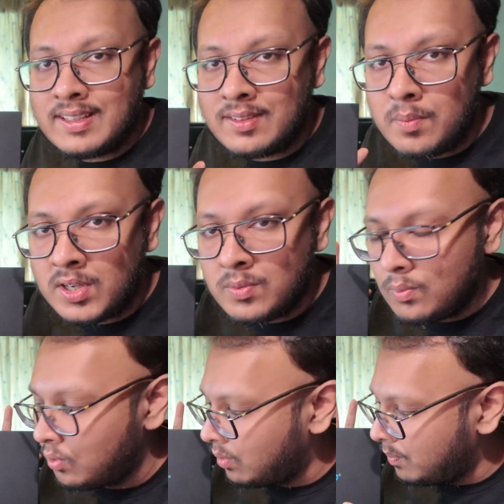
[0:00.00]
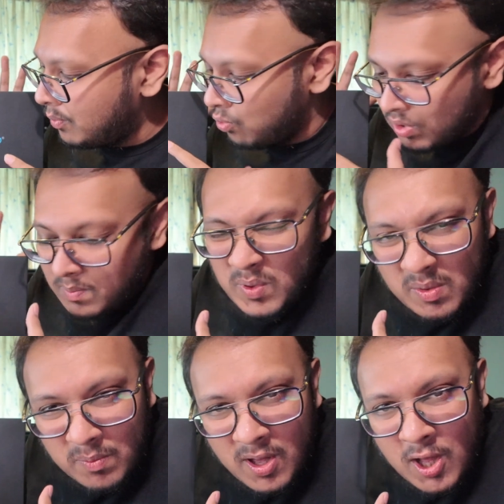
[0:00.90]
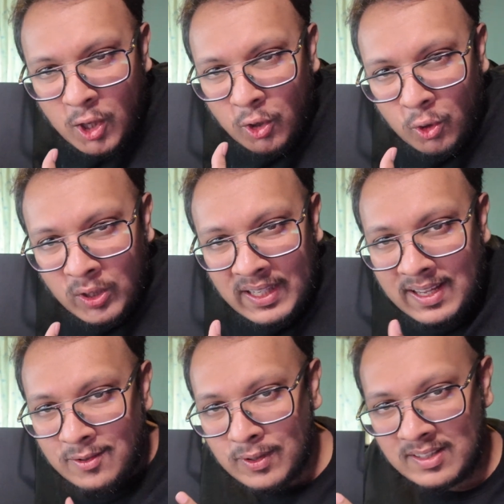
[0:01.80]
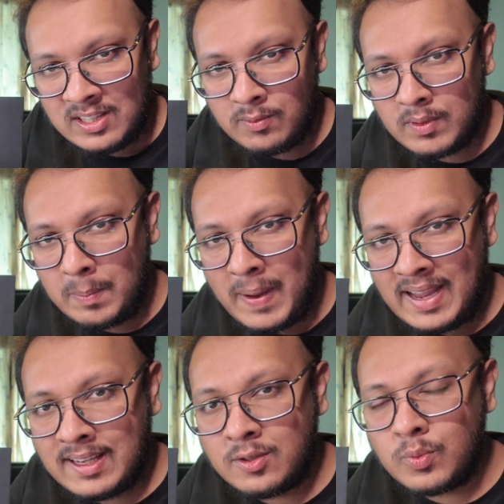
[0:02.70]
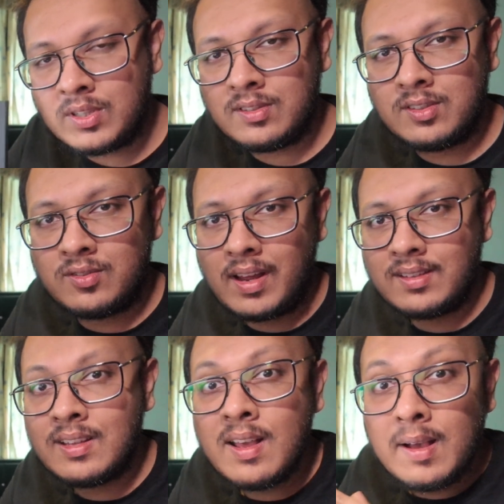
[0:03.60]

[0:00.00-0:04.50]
It's much more premium looking, as you can see from the package, which is just nice.